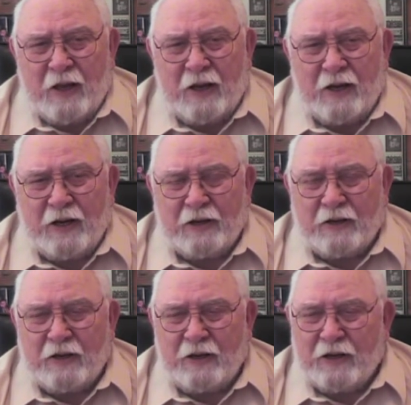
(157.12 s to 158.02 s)

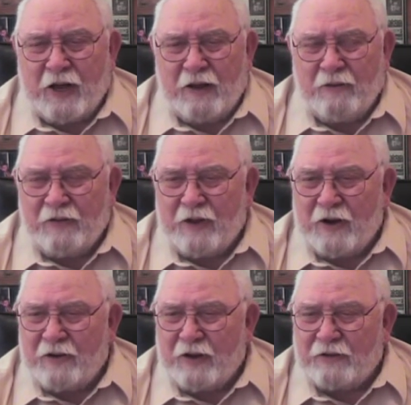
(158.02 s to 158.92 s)
he came in
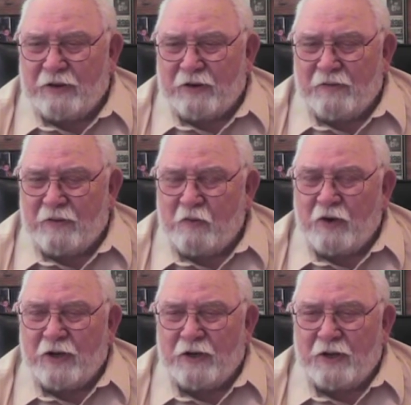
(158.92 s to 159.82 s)
there, and they told him they
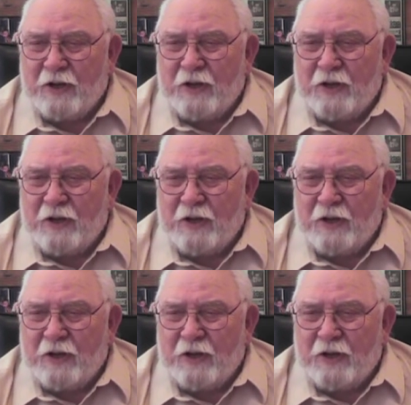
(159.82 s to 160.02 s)
wanted to,